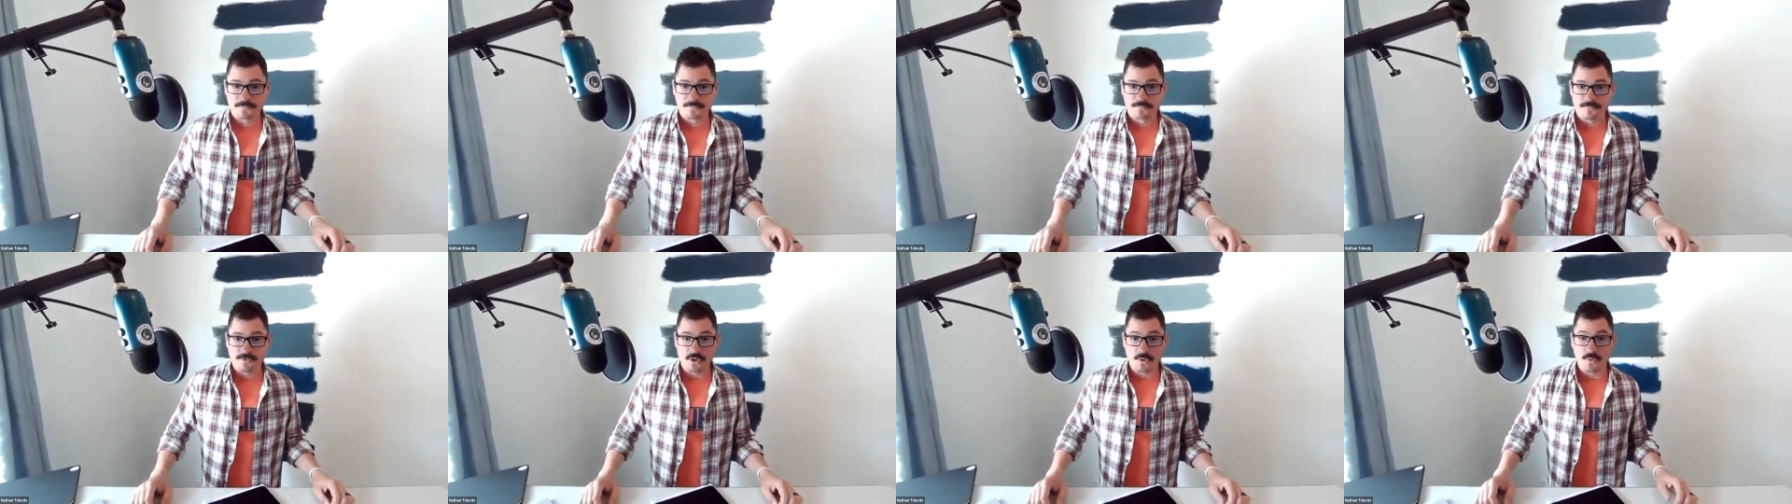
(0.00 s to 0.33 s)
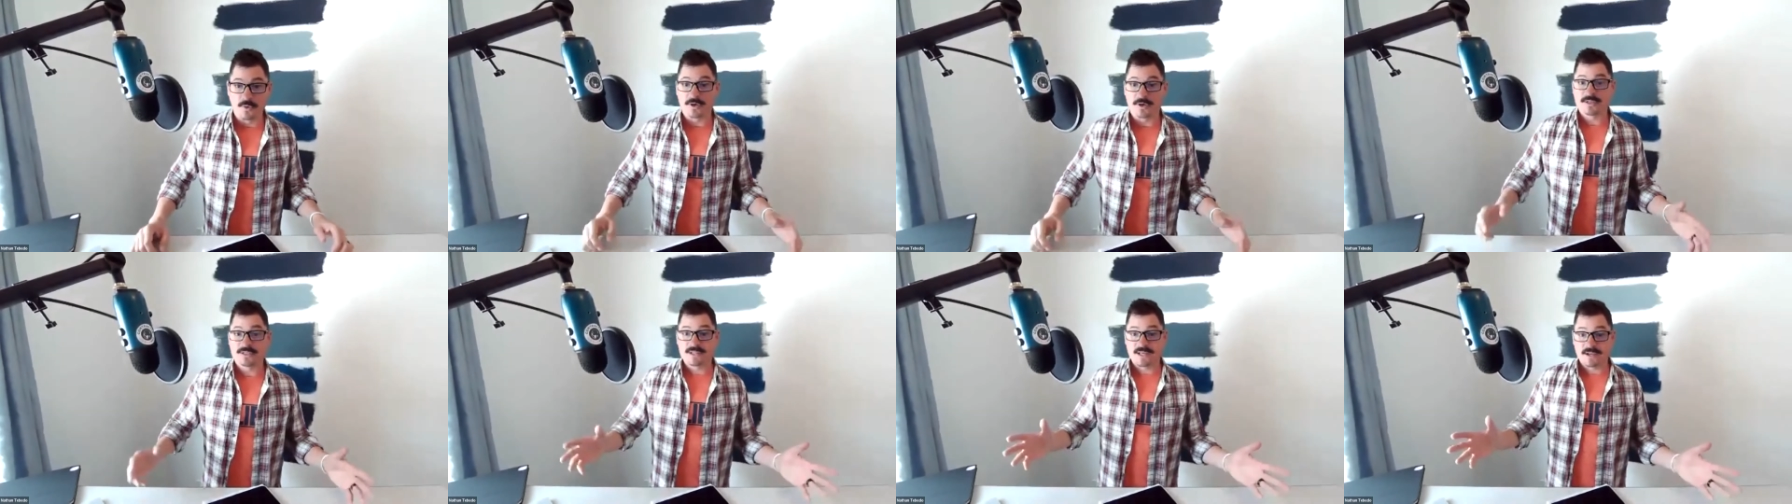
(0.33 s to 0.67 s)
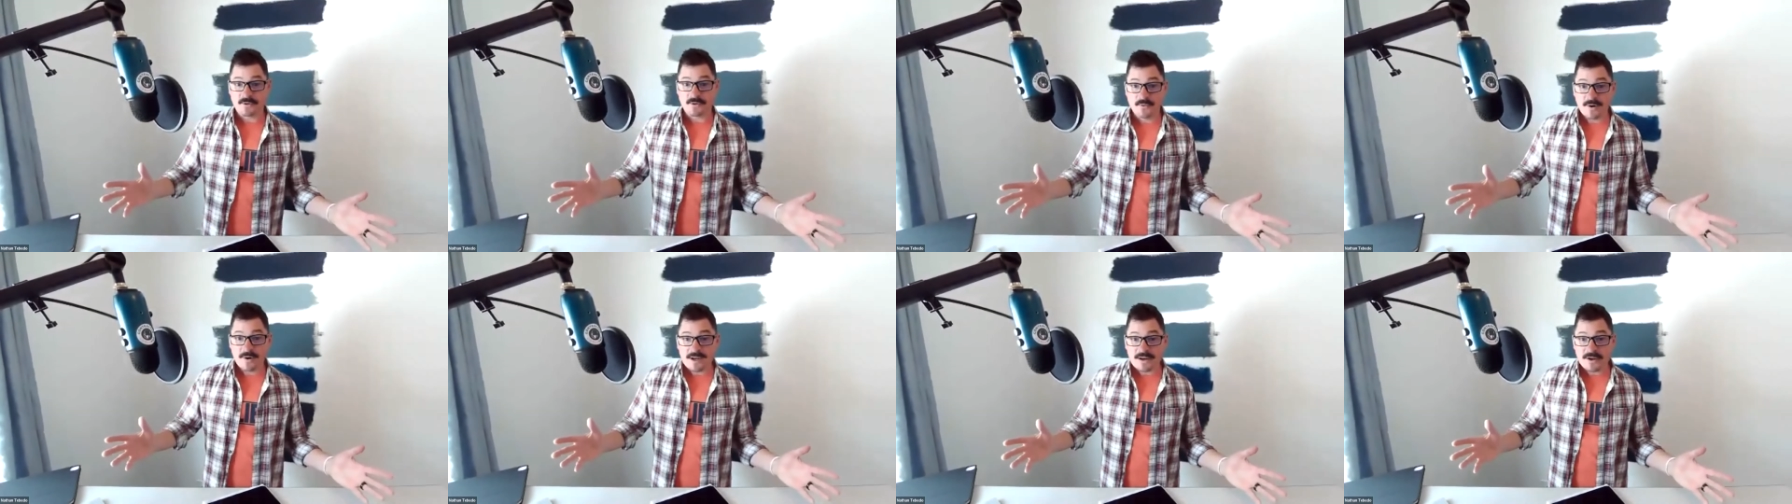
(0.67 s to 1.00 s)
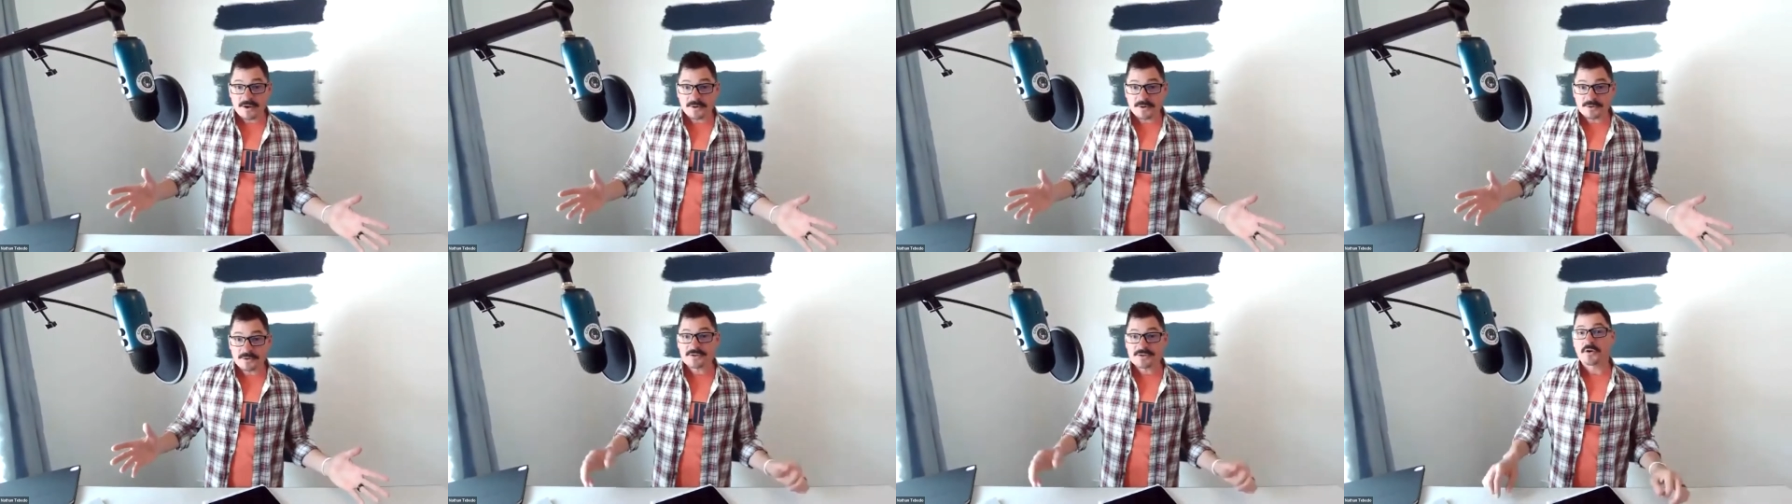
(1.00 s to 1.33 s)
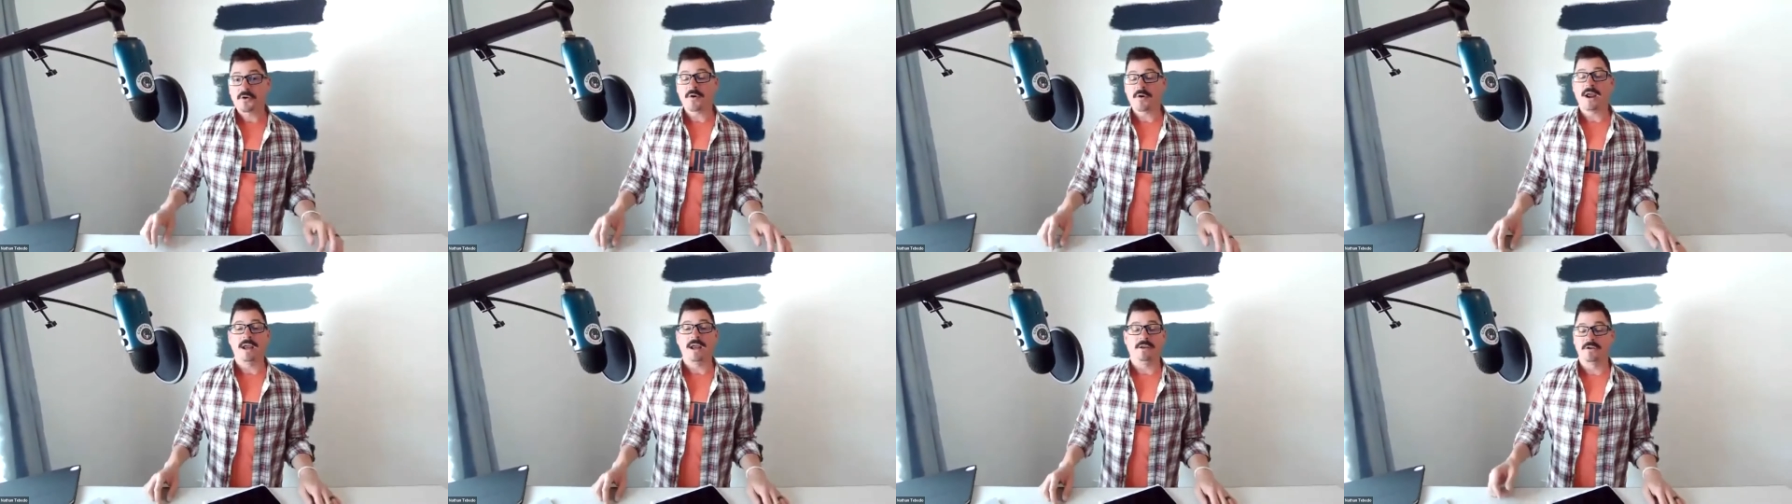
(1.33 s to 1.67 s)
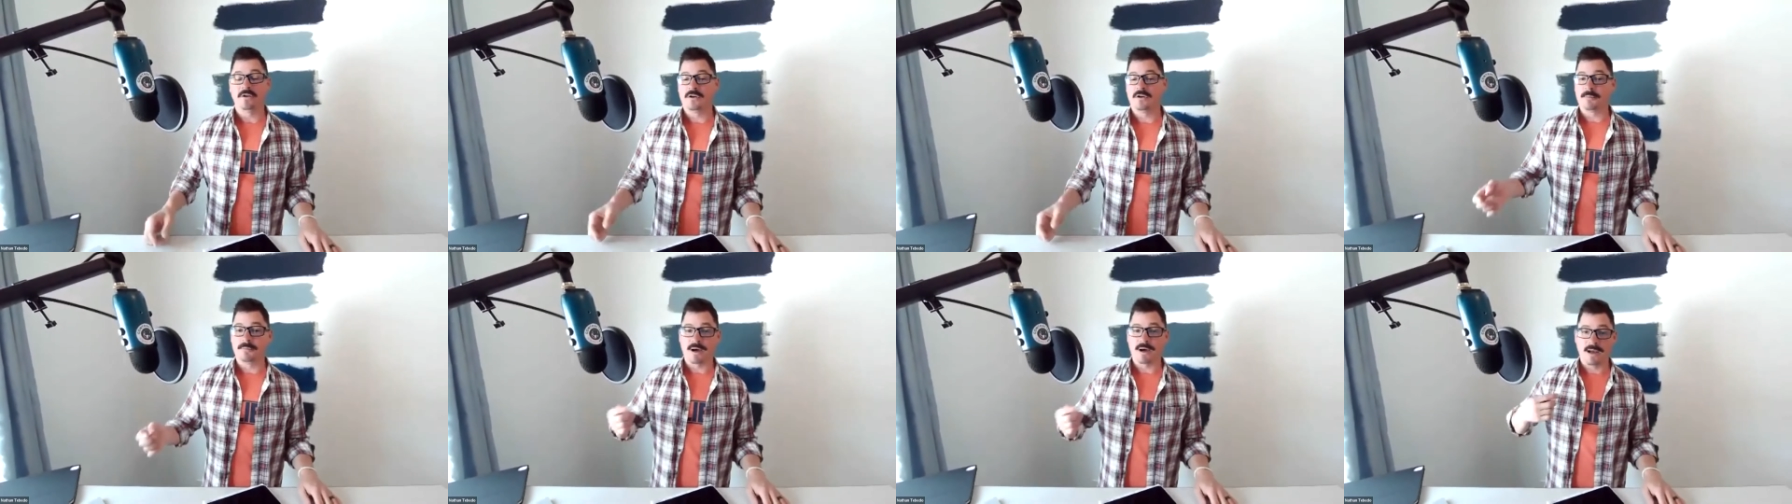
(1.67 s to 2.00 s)
You want a set of windows? Great. You
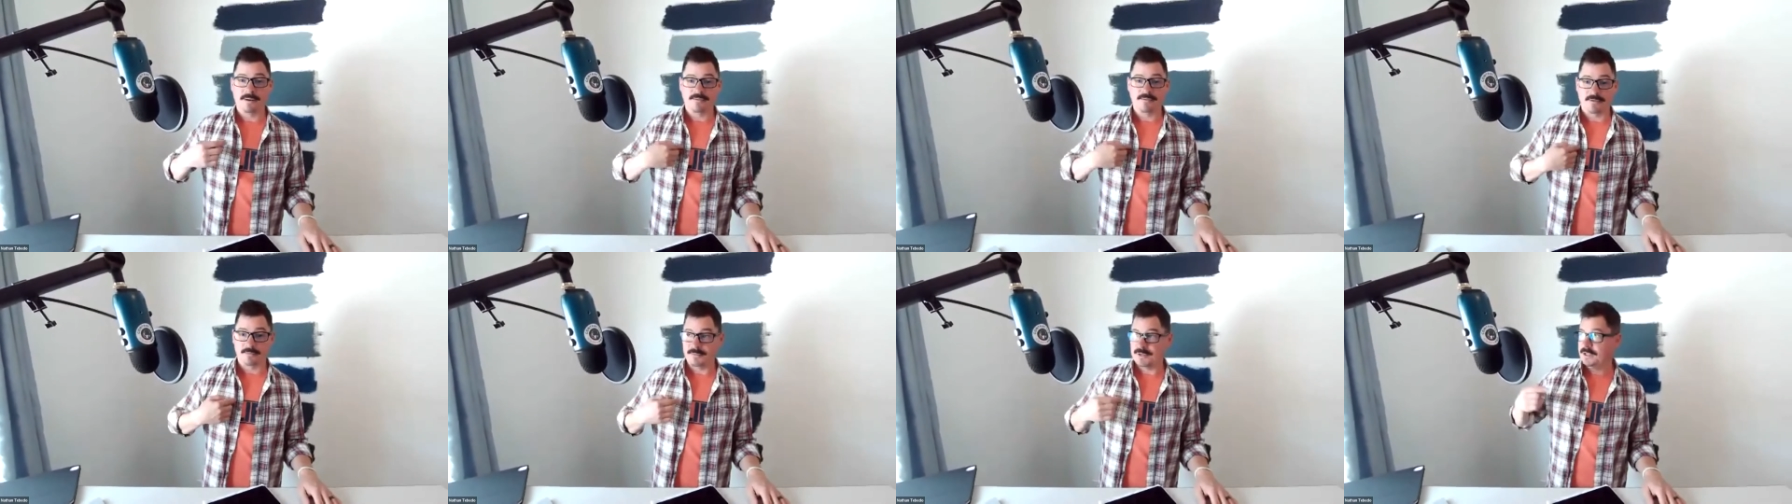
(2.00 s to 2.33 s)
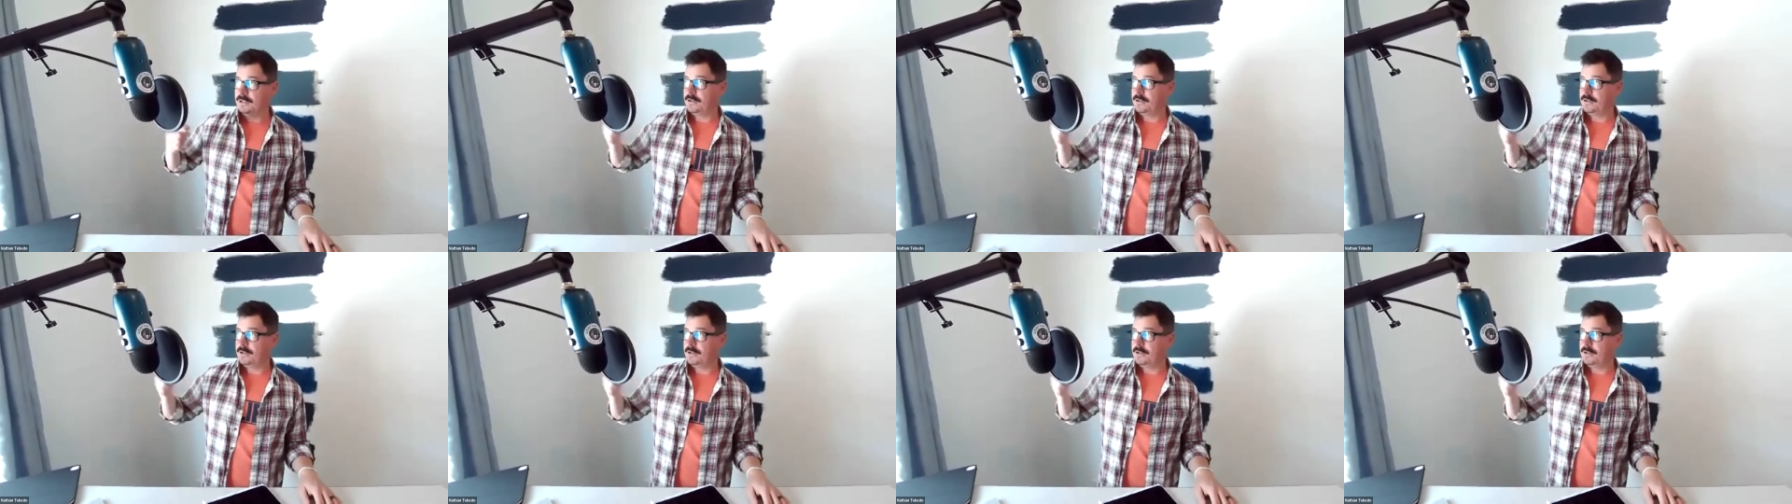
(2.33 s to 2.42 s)
can buy them from me.